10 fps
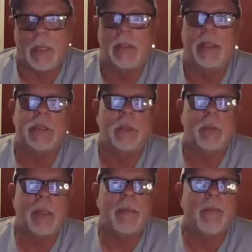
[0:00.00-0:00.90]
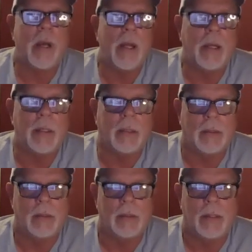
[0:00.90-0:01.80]
This should be fun.
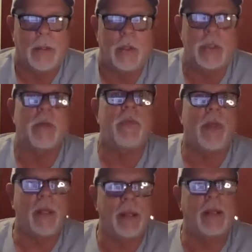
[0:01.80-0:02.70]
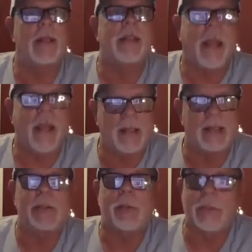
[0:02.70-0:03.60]
You should feel it inside
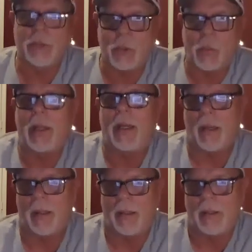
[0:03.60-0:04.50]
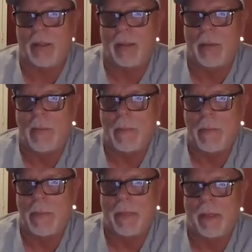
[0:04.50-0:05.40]
that you're enjoying it.
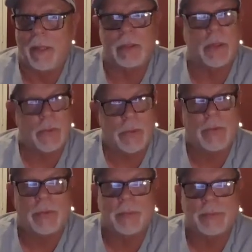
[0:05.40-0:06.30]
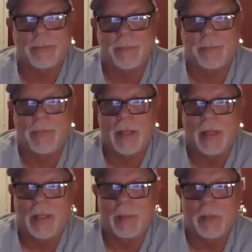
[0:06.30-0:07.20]
It's the truth.
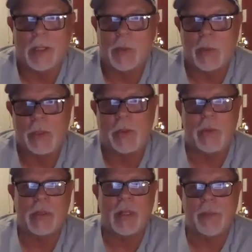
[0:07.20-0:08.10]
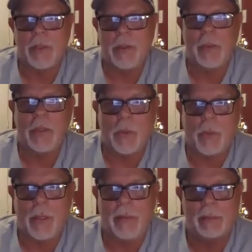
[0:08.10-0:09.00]
Because when you do something you
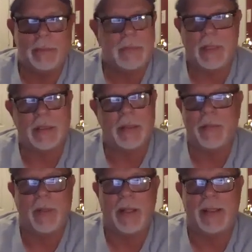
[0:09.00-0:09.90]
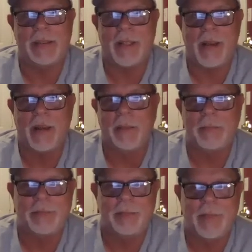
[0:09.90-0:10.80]
enjoy, it doesn't feel like a job.
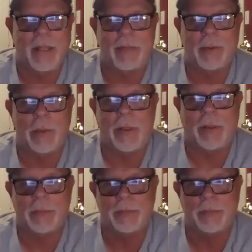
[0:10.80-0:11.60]
It never will.